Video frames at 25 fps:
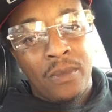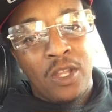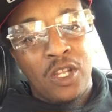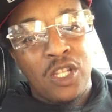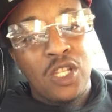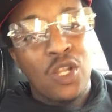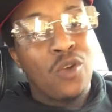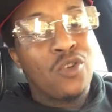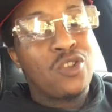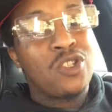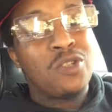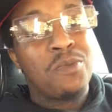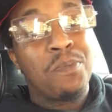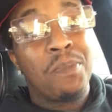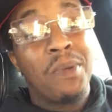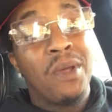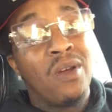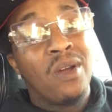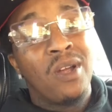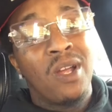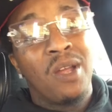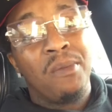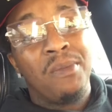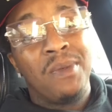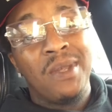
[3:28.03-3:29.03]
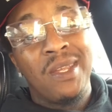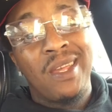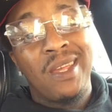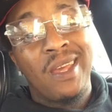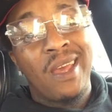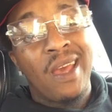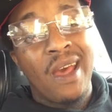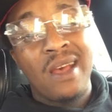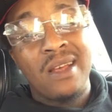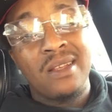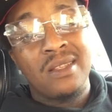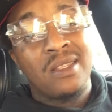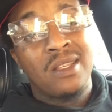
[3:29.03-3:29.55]
No spell can be
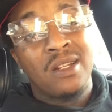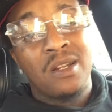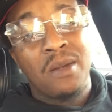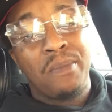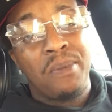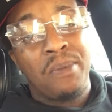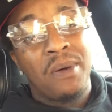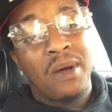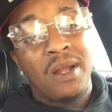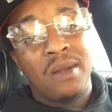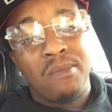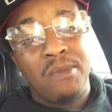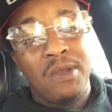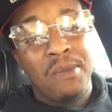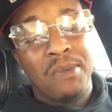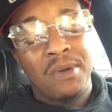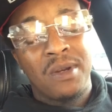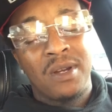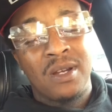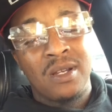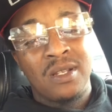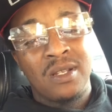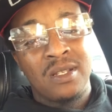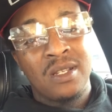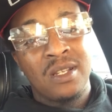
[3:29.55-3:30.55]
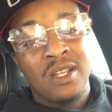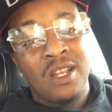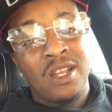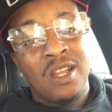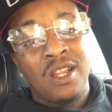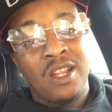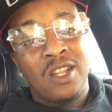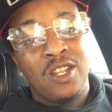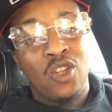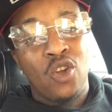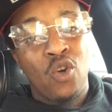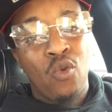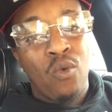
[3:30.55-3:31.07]
casted upon me, because
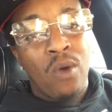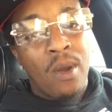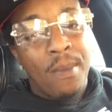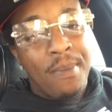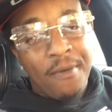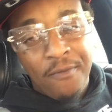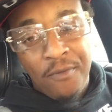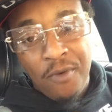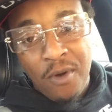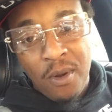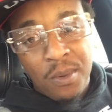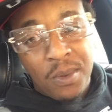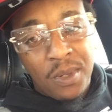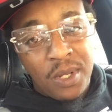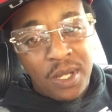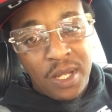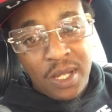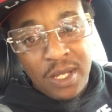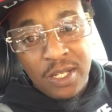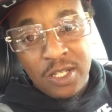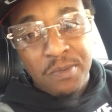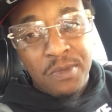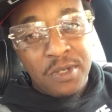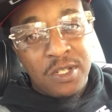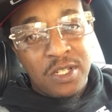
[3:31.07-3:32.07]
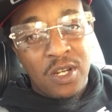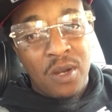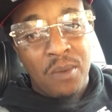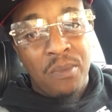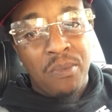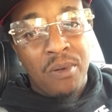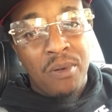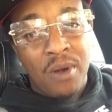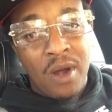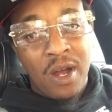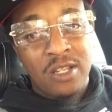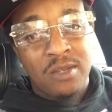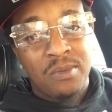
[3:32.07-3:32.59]
no weapon formed against me shall
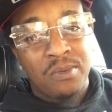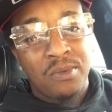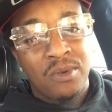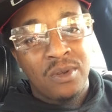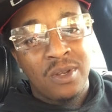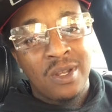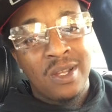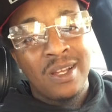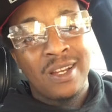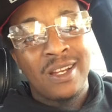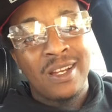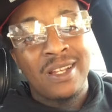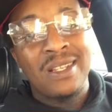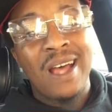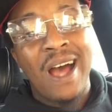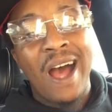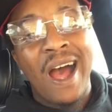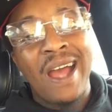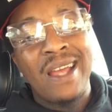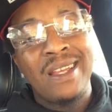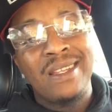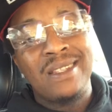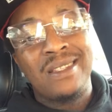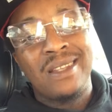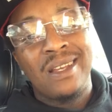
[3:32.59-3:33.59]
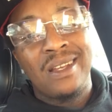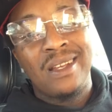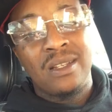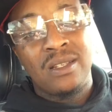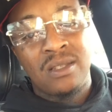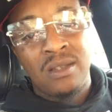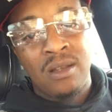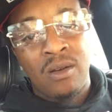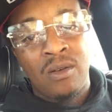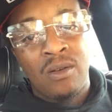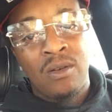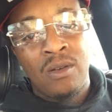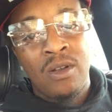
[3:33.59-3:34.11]
prosper, because I said
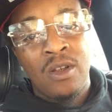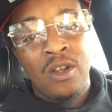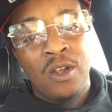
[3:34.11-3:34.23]
so.